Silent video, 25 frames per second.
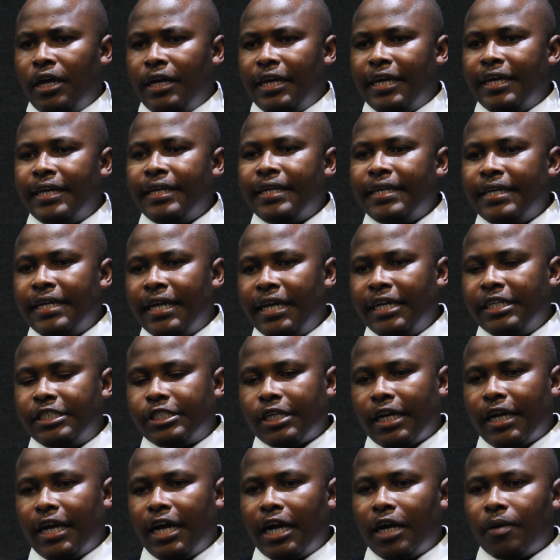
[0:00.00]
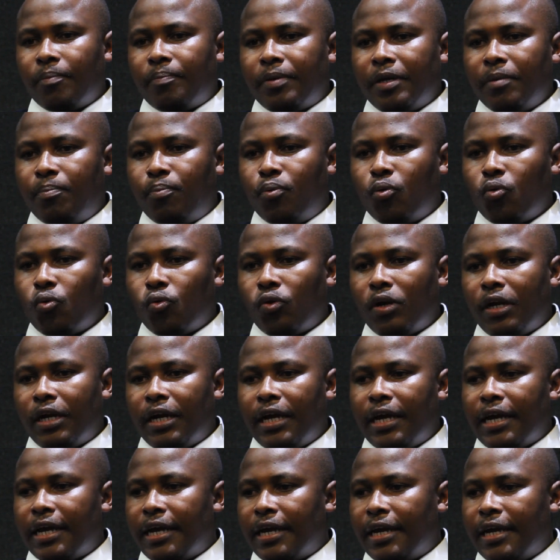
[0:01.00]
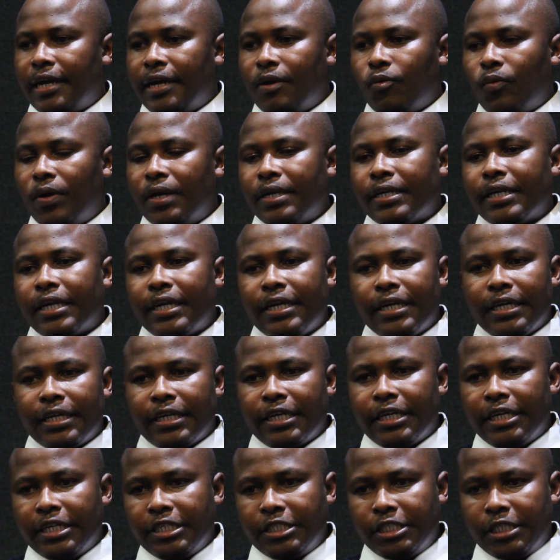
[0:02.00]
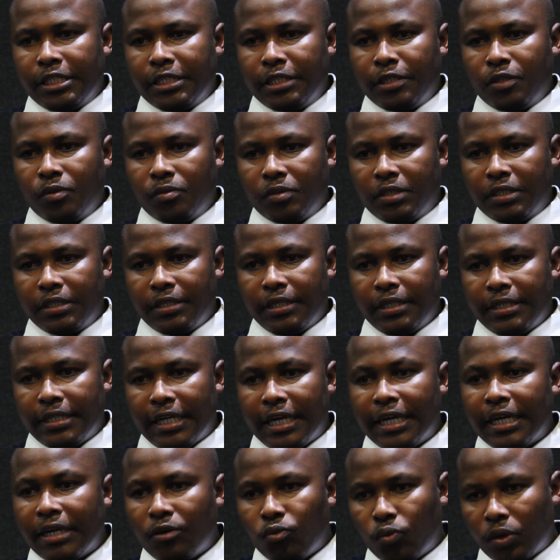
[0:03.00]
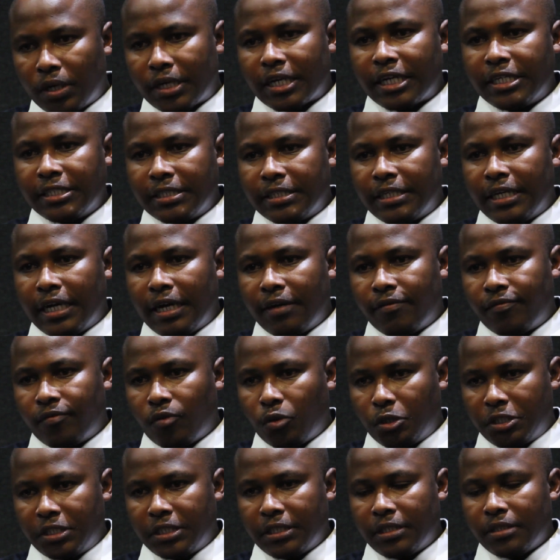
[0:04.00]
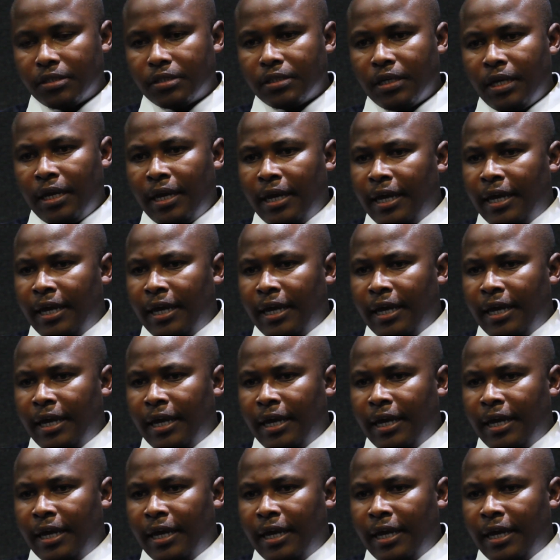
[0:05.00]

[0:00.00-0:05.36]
In nature, young people, when they engage, you see, they will raise their voices.